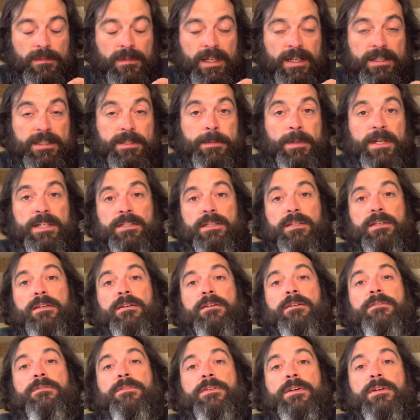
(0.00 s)

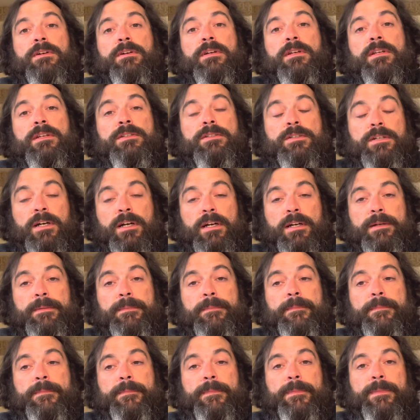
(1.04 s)
especially if you're in a truck,
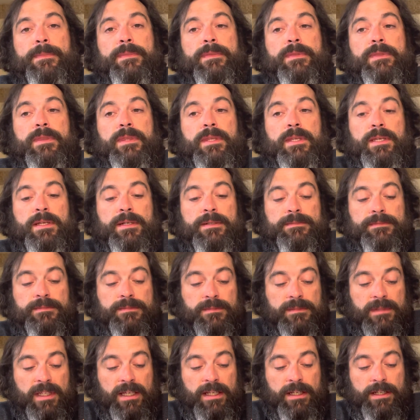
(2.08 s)

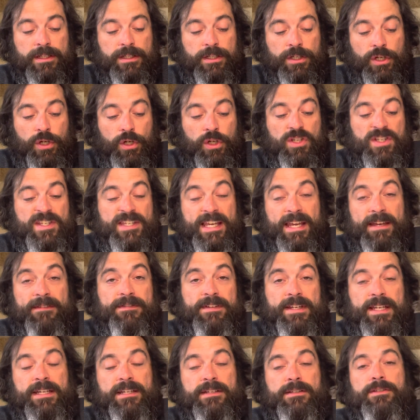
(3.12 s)
it, you,
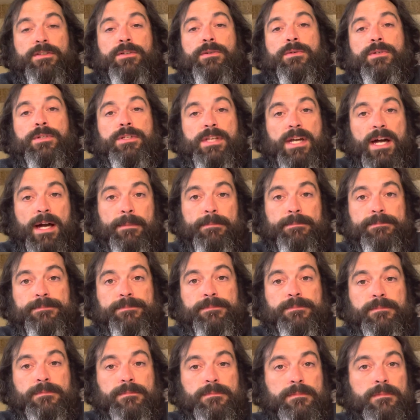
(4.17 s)
safety is your job.
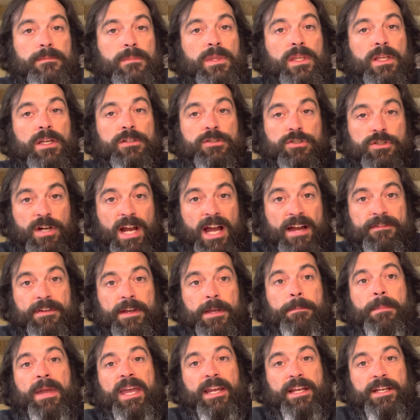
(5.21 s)

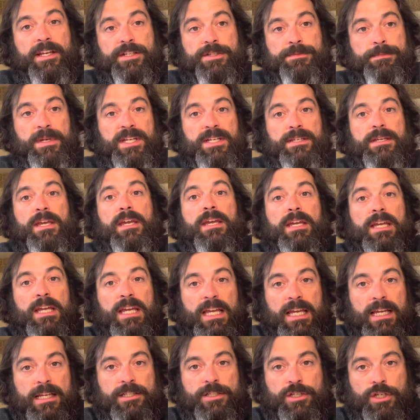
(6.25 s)
Traffic management
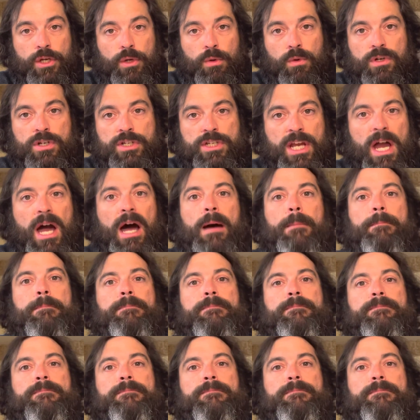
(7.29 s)
is your job